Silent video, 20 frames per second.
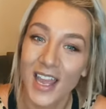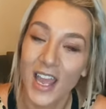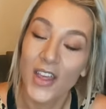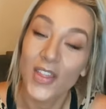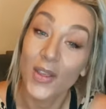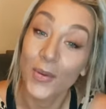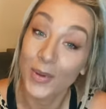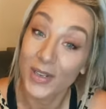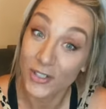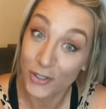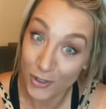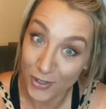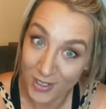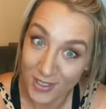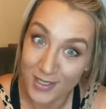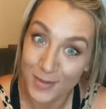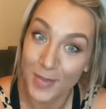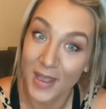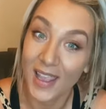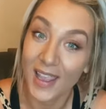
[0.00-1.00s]
They went,
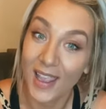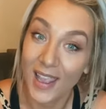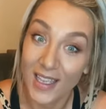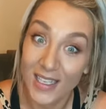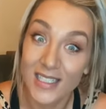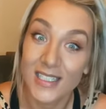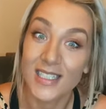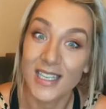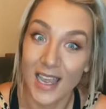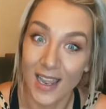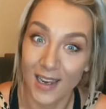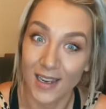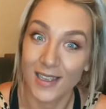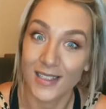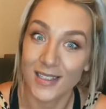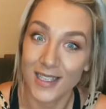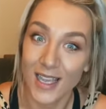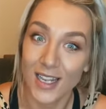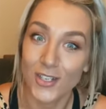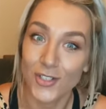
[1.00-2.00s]
trust me, take a
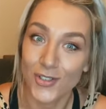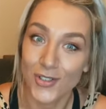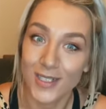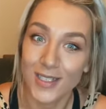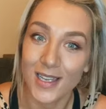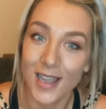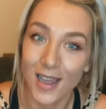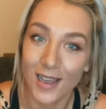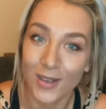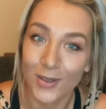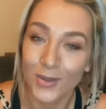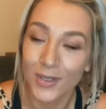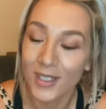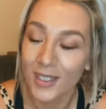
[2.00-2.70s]
sanitary towel.